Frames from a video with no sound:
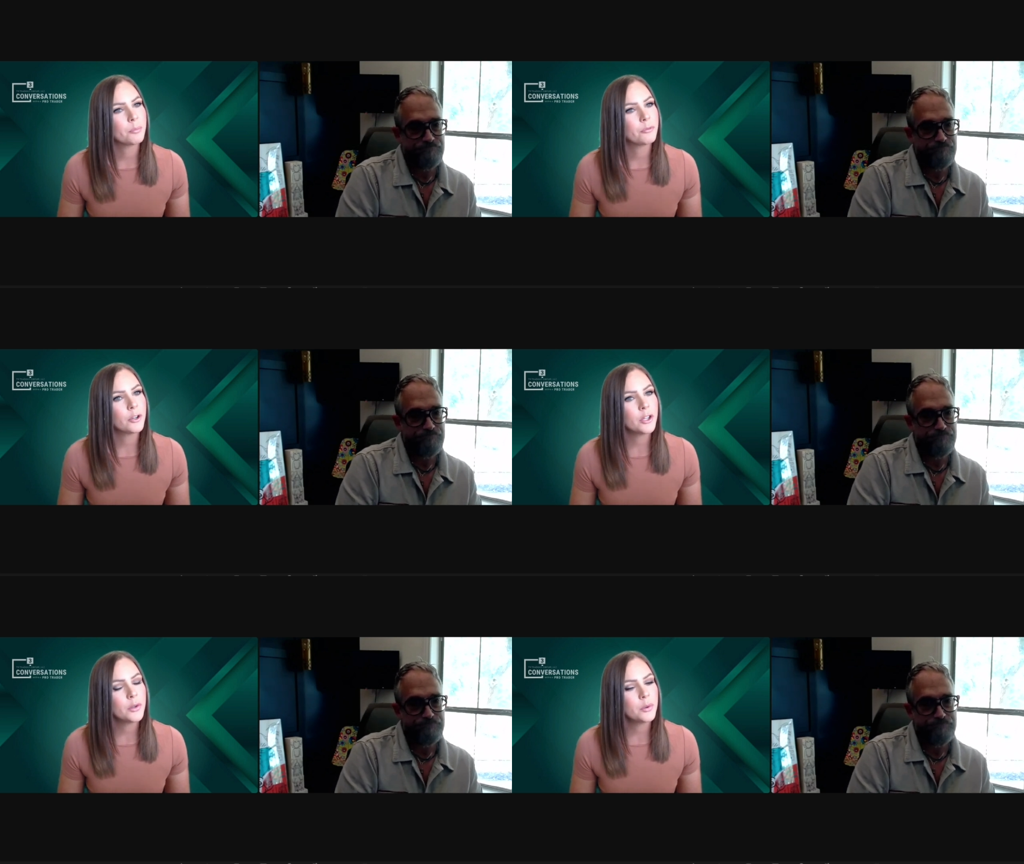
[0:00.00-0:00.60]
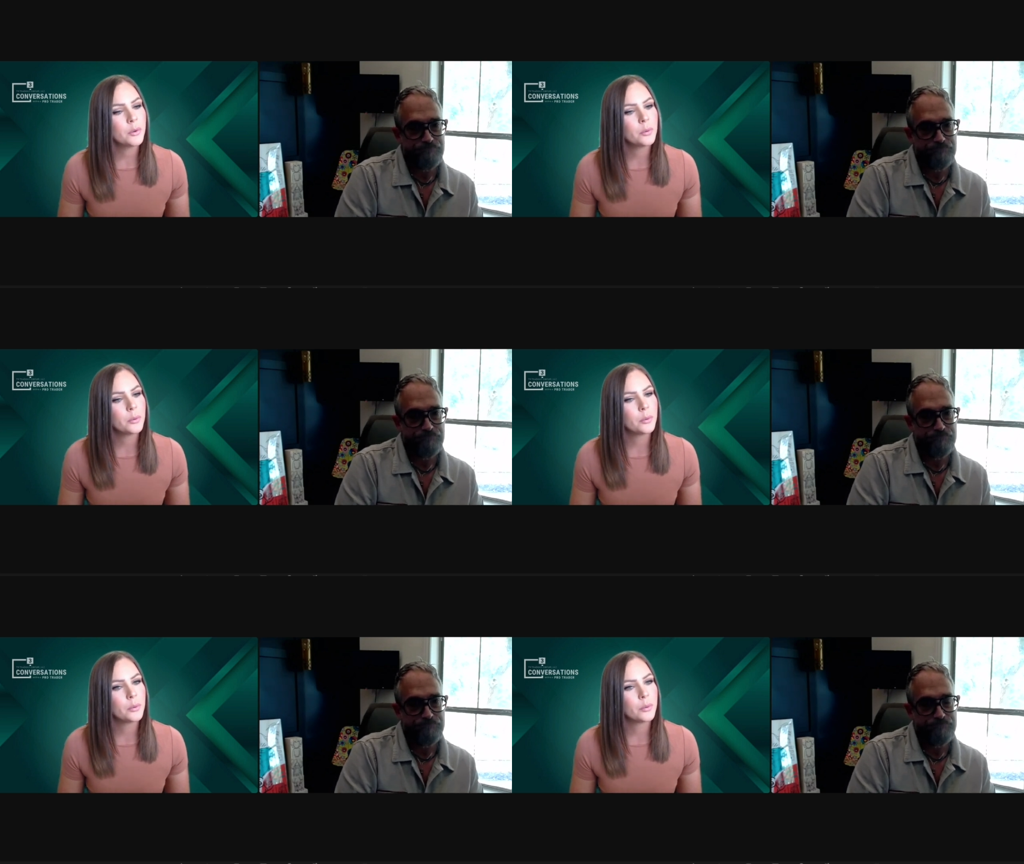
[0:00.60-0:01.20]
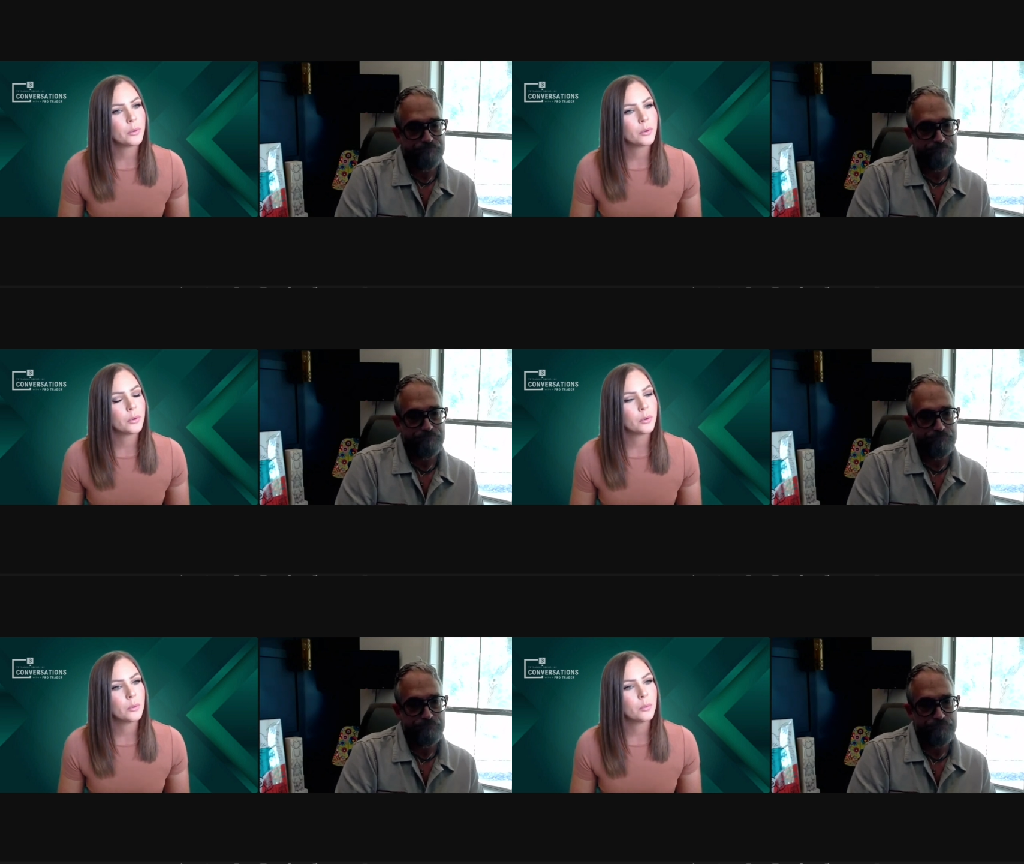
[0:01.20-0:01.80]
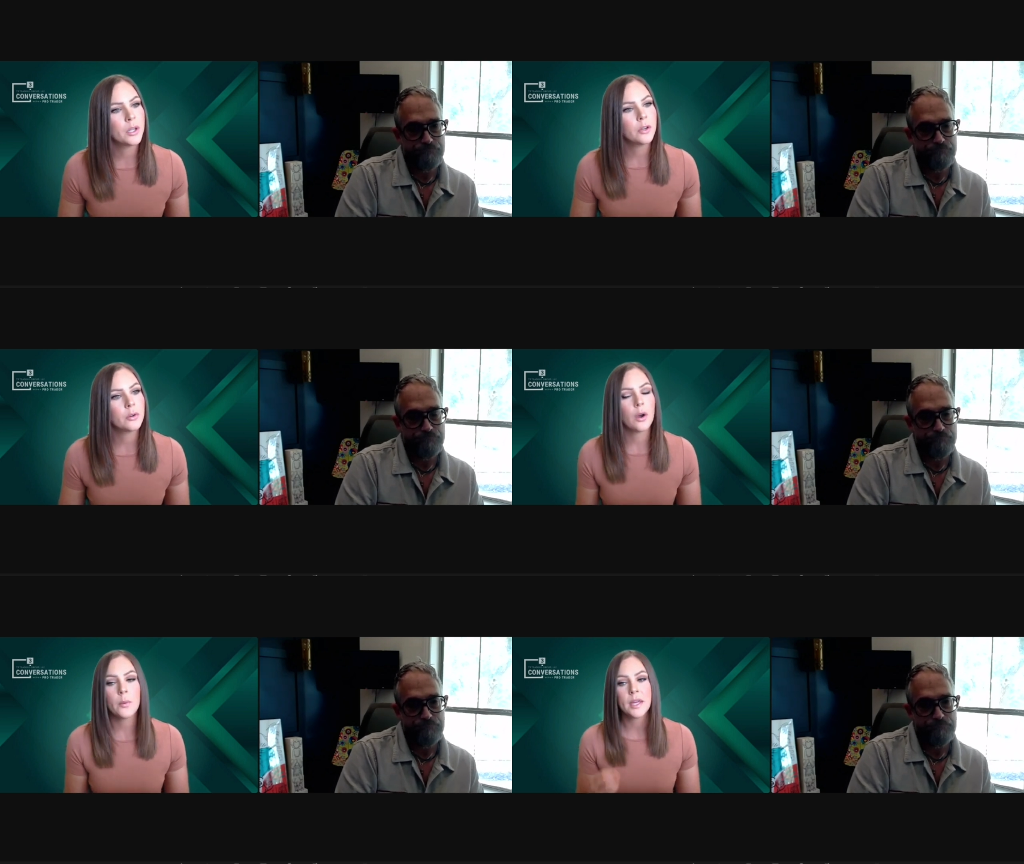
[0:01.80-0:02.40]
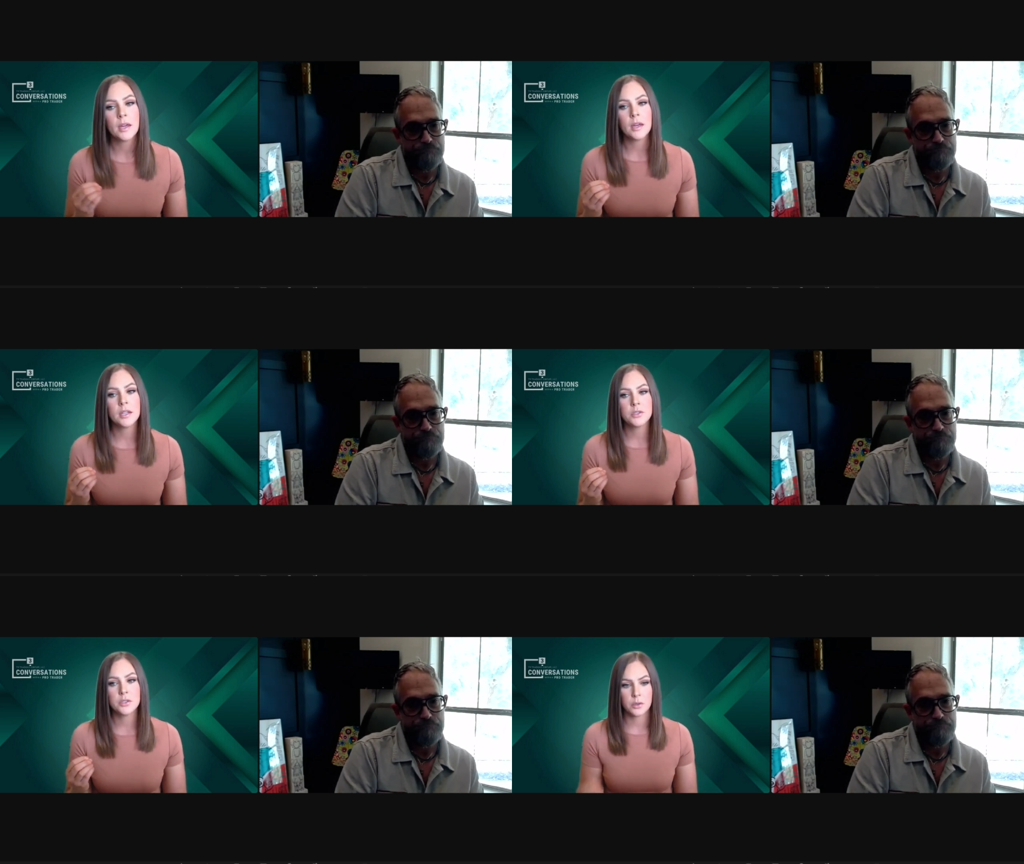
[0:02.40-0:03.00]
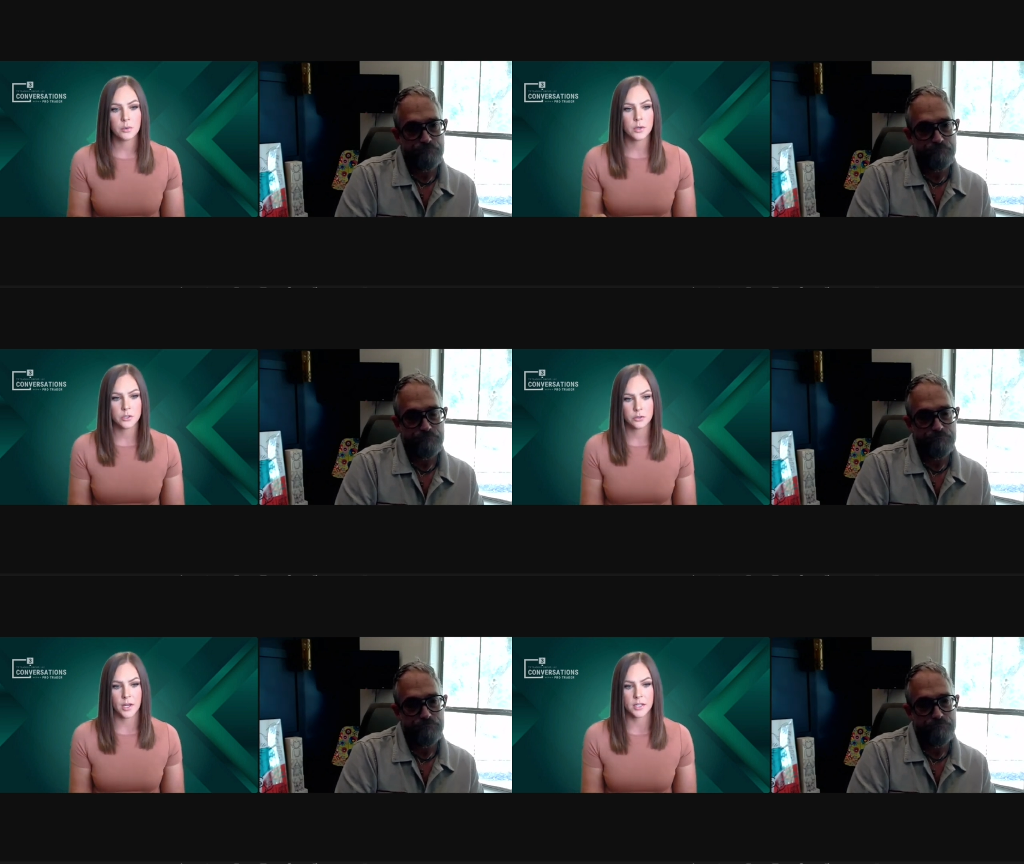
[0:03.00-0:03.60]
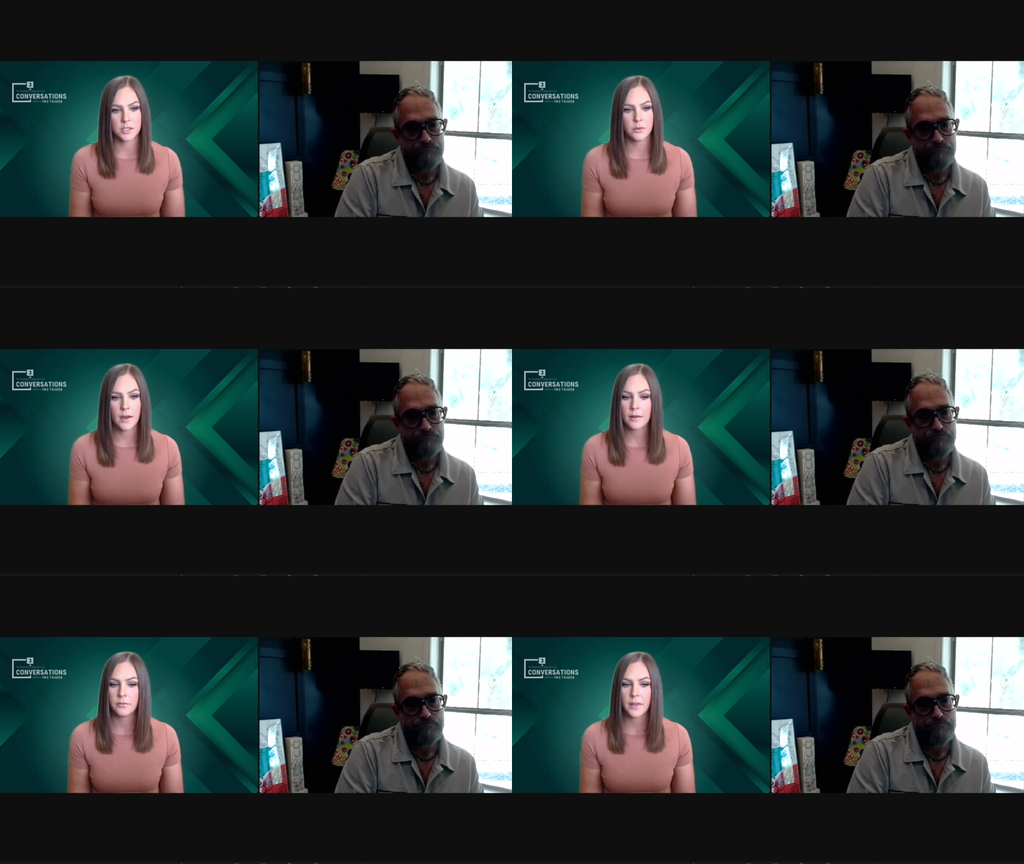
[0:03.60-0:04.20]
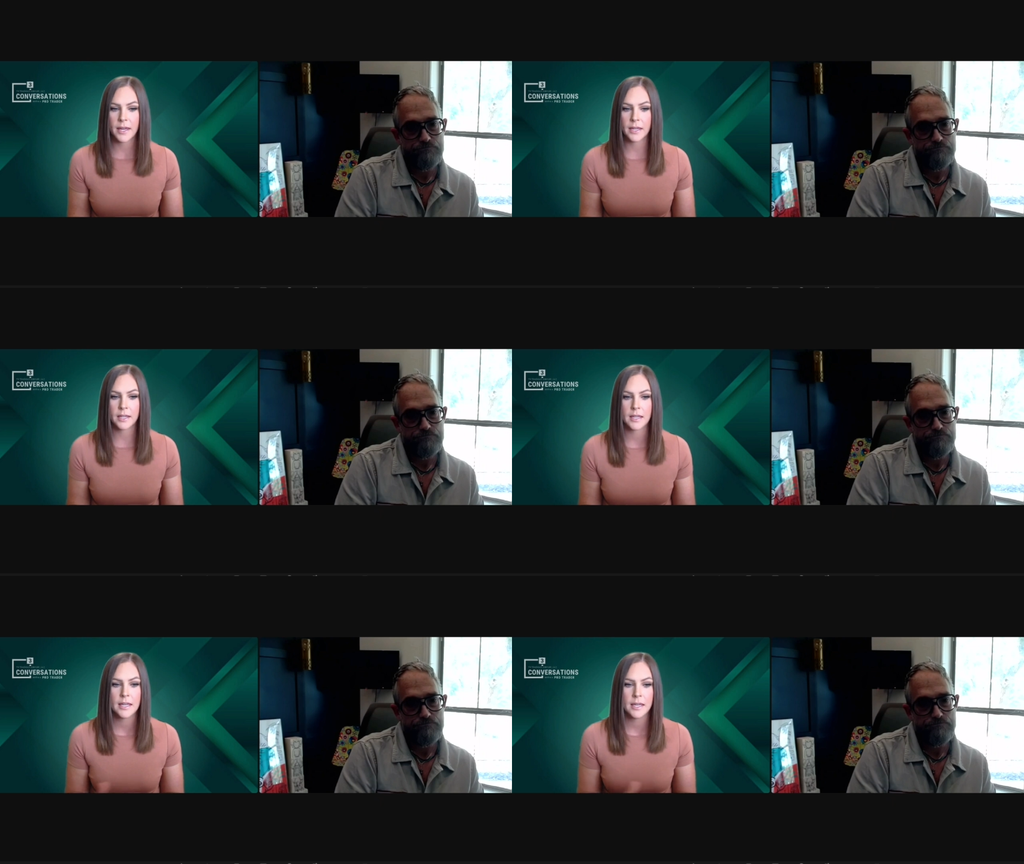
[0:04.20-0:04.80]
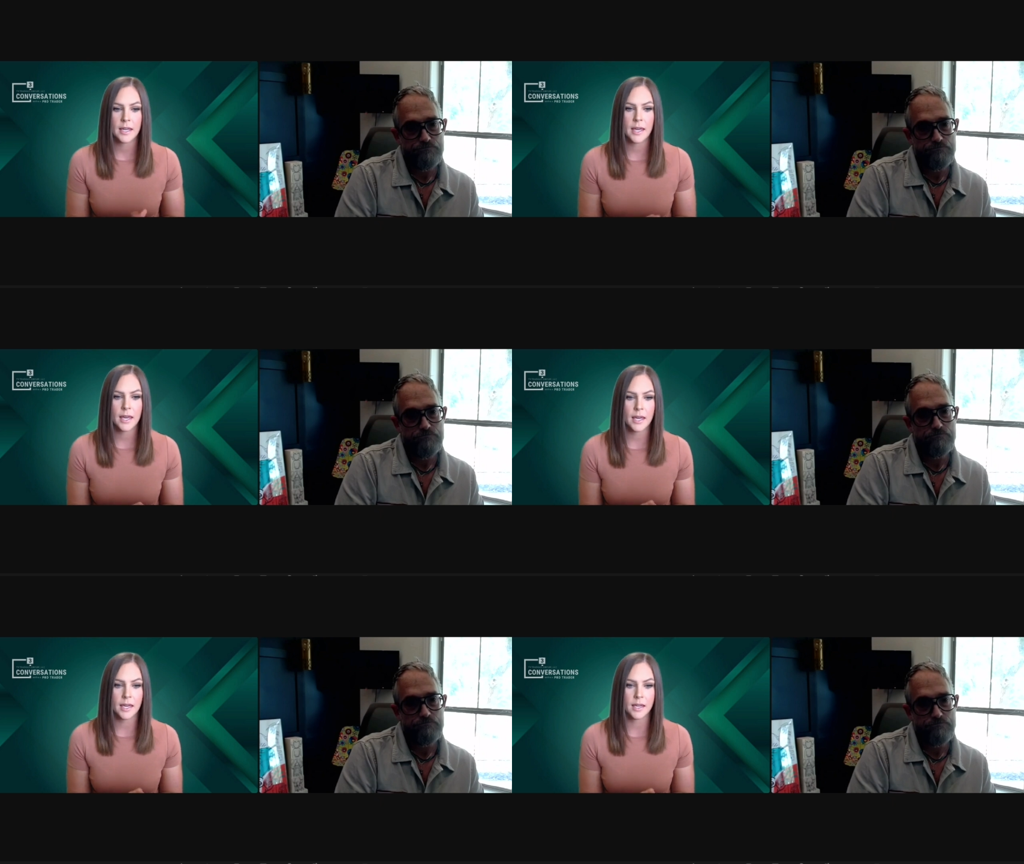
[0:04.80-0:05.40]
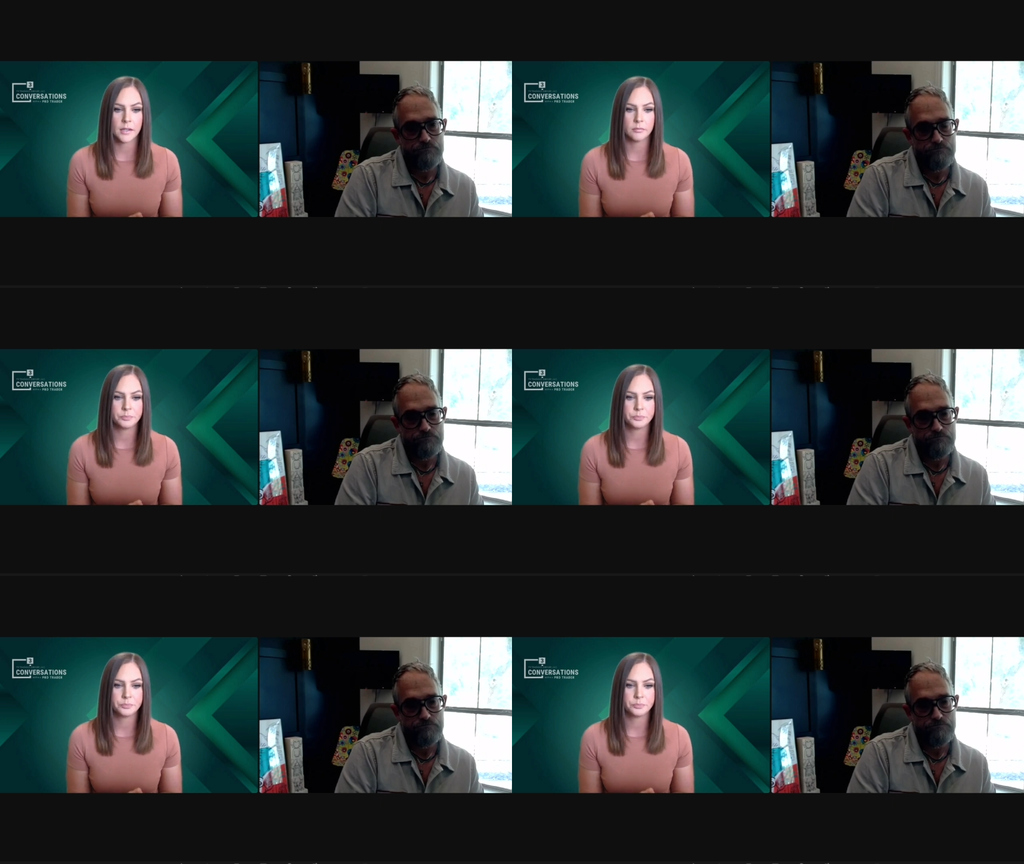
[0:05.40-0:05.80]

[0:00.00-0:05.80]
Speaker 1: for you, when you're going into a trade, do you have like a